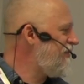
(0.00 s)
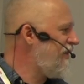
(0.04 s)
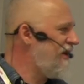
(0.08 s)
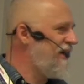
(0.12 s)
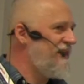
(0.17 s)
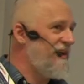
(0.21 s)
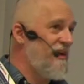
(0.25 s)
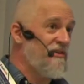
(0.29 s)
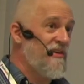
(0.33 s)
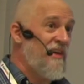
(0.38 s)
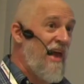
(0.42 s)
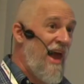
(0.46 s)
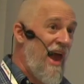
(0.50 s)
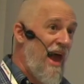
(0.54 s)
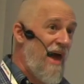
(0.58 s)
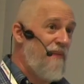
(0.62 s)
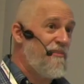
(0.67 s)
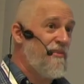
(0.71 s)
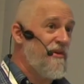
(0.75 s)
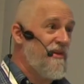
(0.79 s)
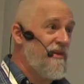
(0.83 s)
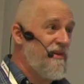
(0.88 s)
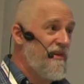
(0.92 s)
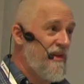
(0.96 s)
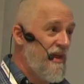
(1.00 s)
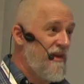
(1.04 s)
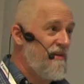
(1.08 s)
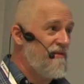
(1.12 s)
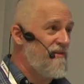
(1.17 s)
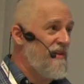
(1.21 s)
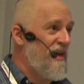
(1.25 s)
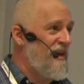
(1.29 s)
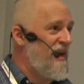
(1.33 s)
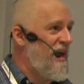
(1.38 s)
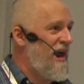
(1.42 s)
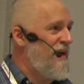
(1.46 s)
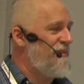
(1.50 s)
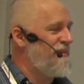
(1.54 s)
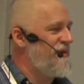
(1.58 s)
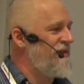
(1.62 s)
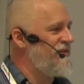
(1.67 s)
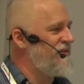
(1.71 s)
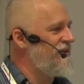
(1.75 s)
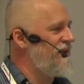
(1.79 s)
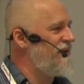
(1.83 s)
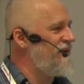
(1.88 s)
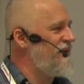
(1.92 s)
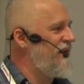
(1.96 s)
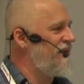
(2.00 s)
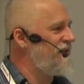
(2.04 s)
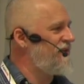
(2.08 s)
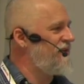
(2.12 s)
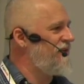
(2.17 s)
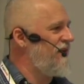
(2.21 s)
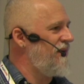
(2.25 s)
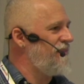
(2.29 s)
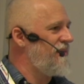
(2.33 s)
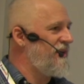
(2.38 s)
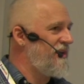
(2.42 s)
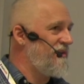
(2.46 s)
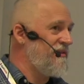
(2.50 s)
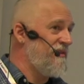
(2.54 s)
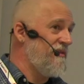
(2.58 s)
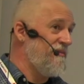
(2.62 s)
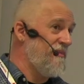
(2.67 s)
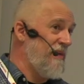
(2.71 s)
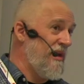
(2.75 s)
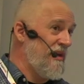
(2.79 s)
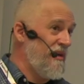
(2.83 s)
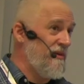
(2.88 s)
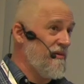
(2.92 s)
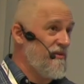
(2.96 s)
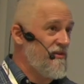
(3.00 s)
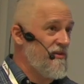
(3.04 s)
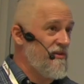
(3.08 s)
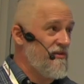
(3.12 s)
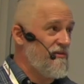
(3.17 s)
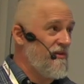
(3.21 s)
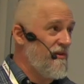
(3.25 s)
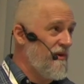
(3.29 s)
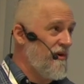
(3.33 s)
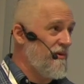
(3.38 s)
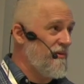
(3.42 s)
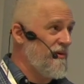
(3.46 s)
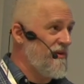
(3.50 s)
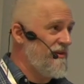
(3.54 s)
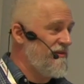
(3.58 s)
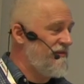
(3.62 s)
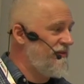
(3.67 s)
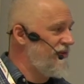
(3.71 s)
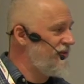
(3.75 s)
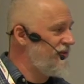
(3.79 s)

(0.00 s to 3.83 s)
but it doesn't happen, none of that happens on desktop because the menu is just always